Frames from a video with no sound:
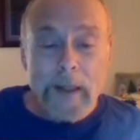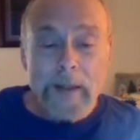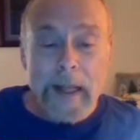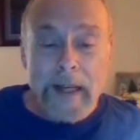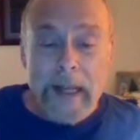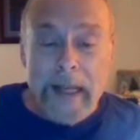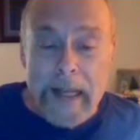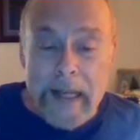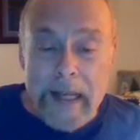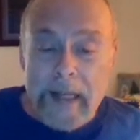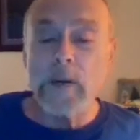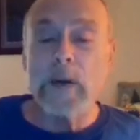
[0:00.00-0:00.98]
that
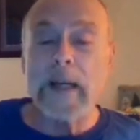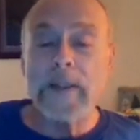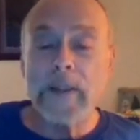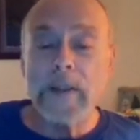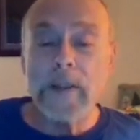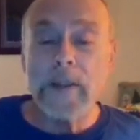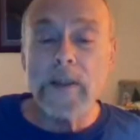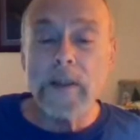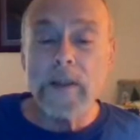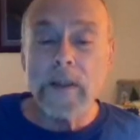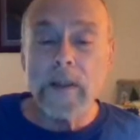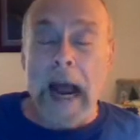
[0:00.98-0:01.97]
he
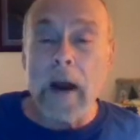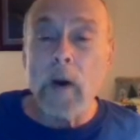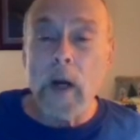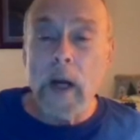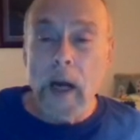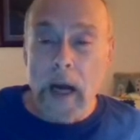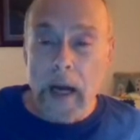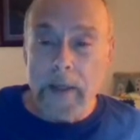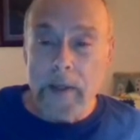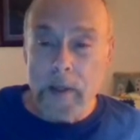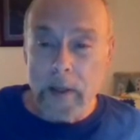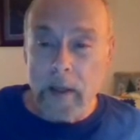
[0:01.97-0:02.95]
addresses our
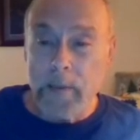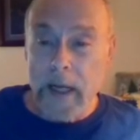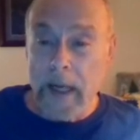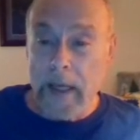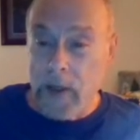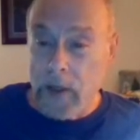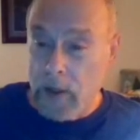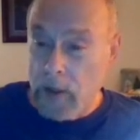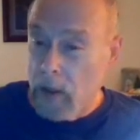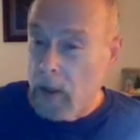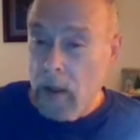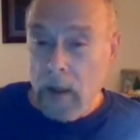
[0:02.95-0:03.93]
concept as
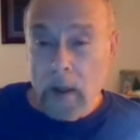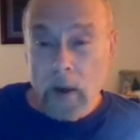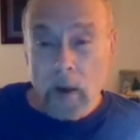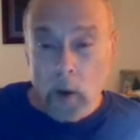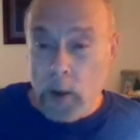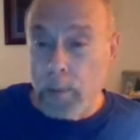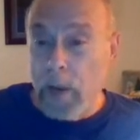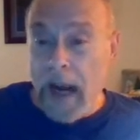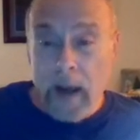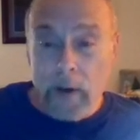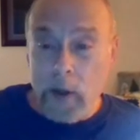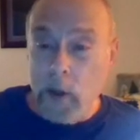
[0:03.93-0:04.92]

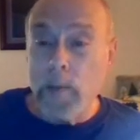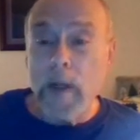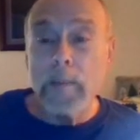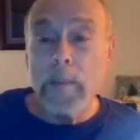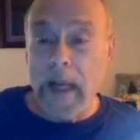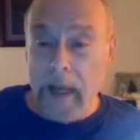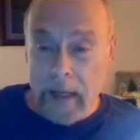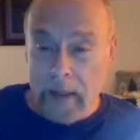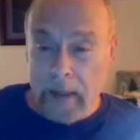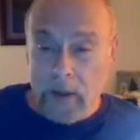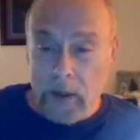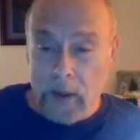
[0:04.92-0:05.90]
earthbound human
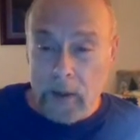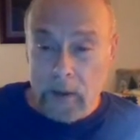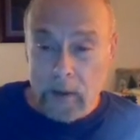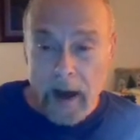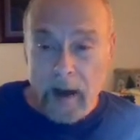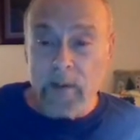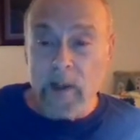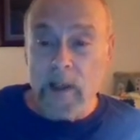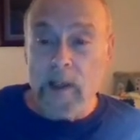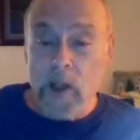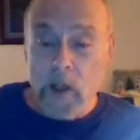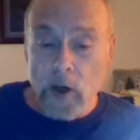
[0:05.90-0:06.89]
beings,
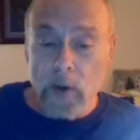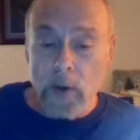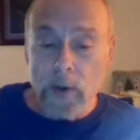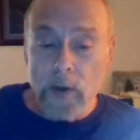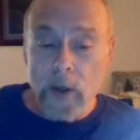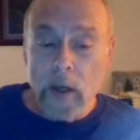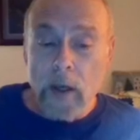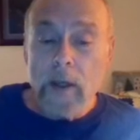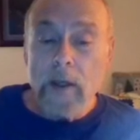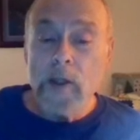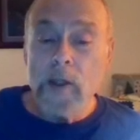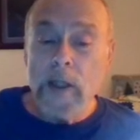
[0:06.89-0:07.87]
average Joes.
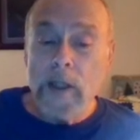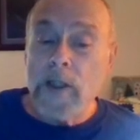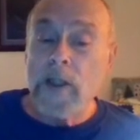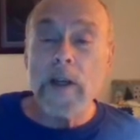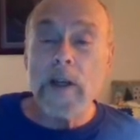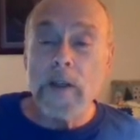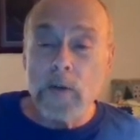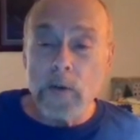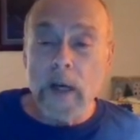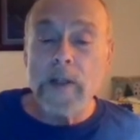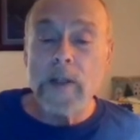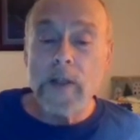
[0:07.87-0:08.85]
Jesus
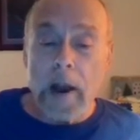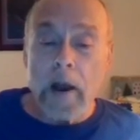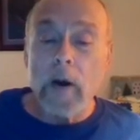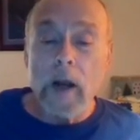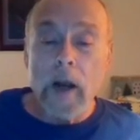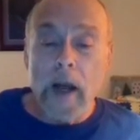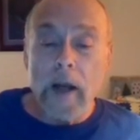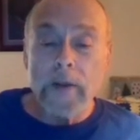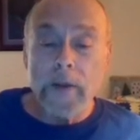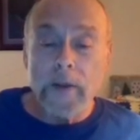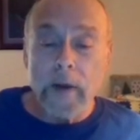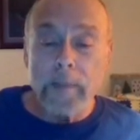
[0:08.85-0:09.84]
addresses our
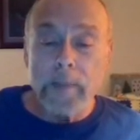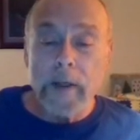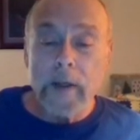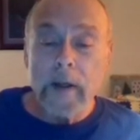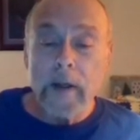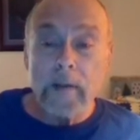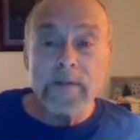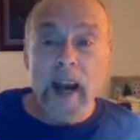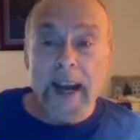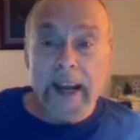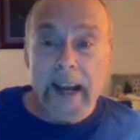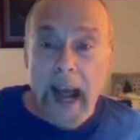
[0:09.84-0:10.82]
concept of
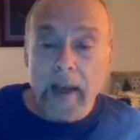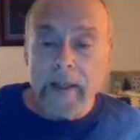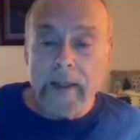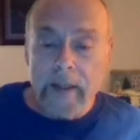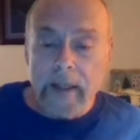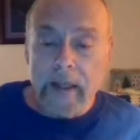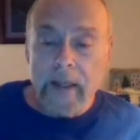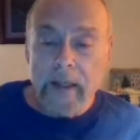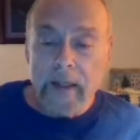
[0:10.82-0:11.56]
finality.